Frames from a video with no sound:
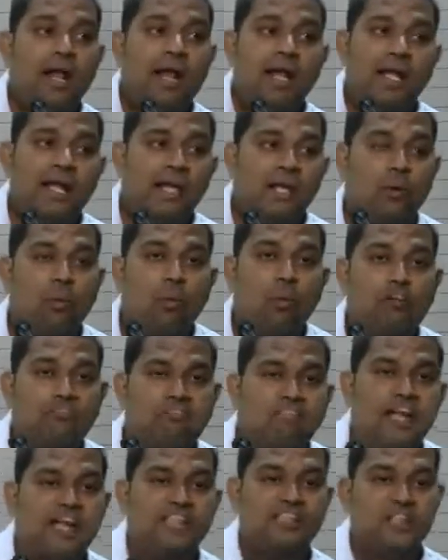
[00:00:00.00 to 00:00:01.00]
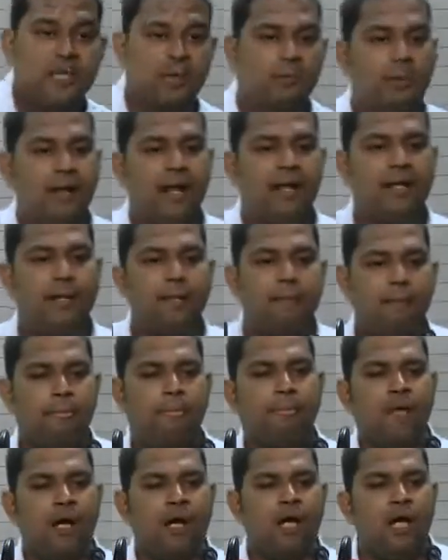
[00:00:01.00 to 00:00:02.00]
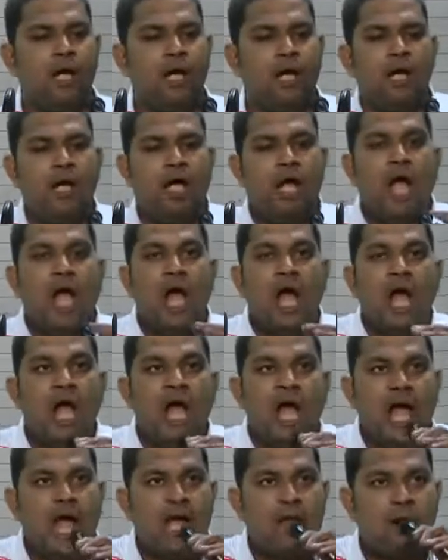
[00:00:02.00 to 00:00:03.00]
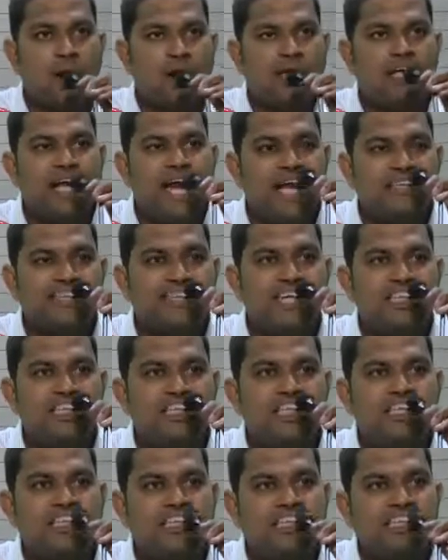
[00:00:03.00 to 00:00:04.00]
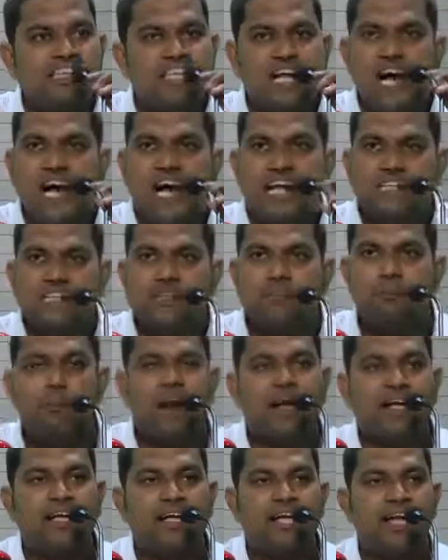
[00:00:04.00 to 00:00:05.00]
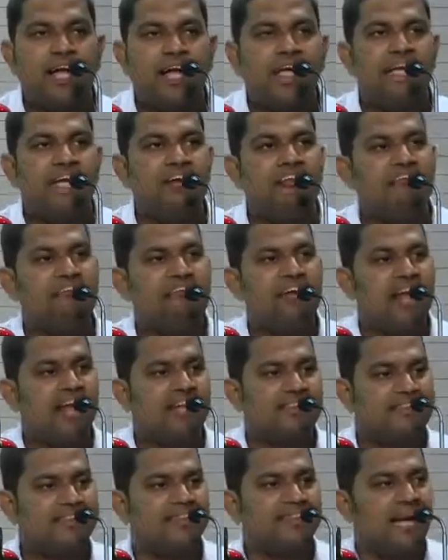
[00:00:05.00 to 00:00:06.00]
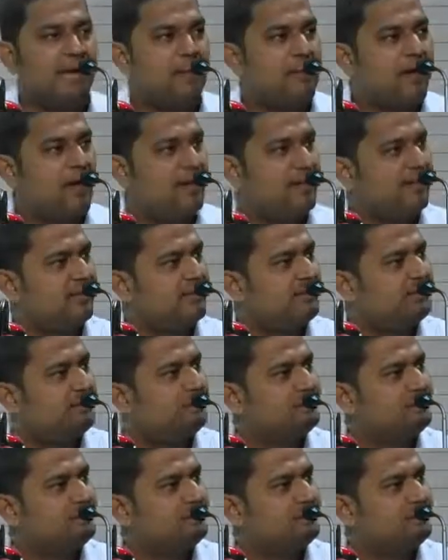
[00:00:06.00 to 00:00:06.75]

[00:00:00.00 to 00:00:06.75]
planning. Now what financial planning? An organization starts by collecting finance. Am I right?